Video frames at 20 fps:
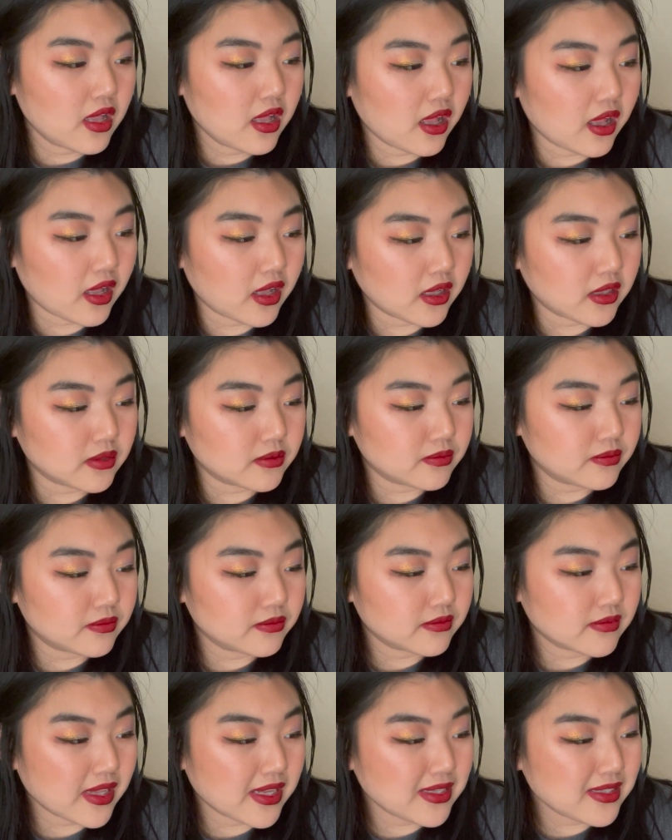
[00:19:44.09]
And
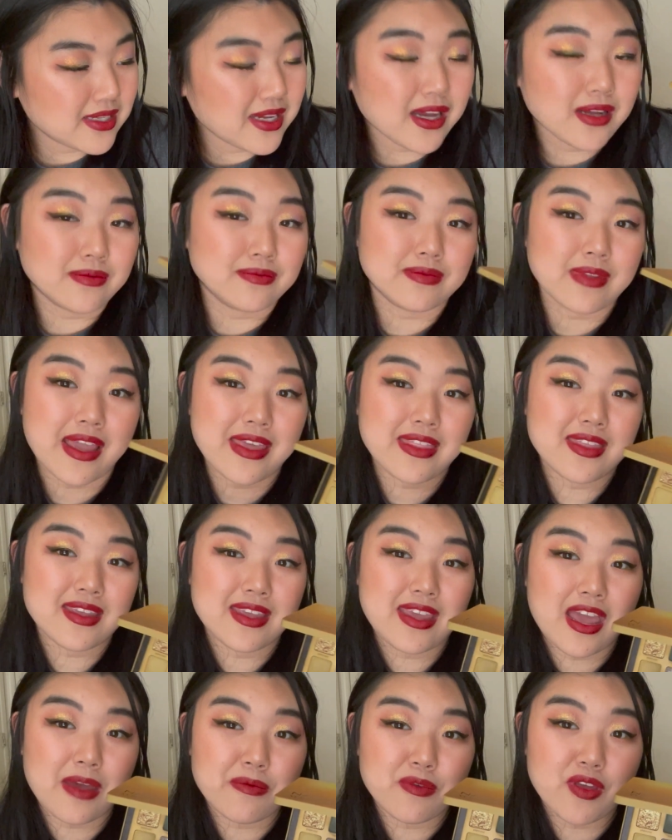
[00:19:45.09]
yeah, I think
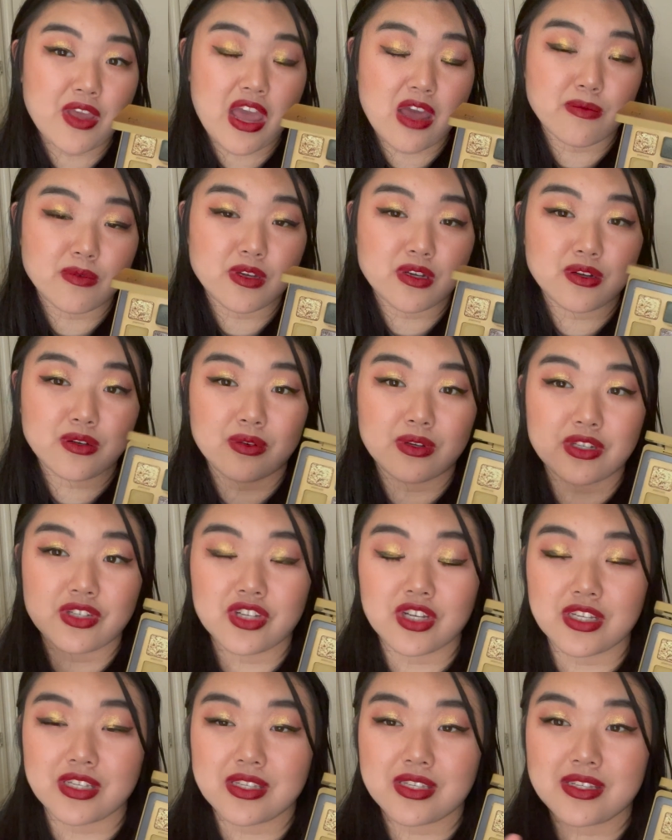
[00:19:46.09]
Kemu Kemu
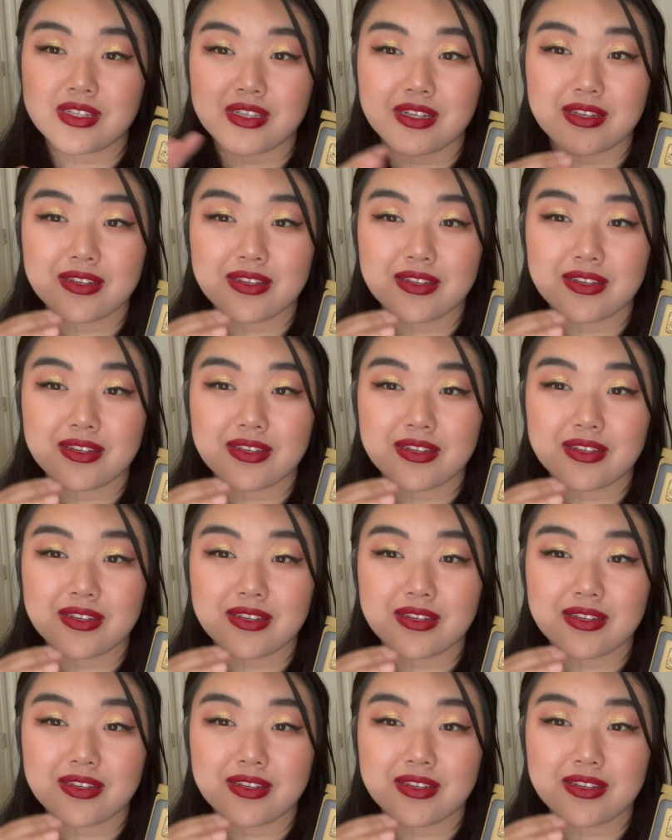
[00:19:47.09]
just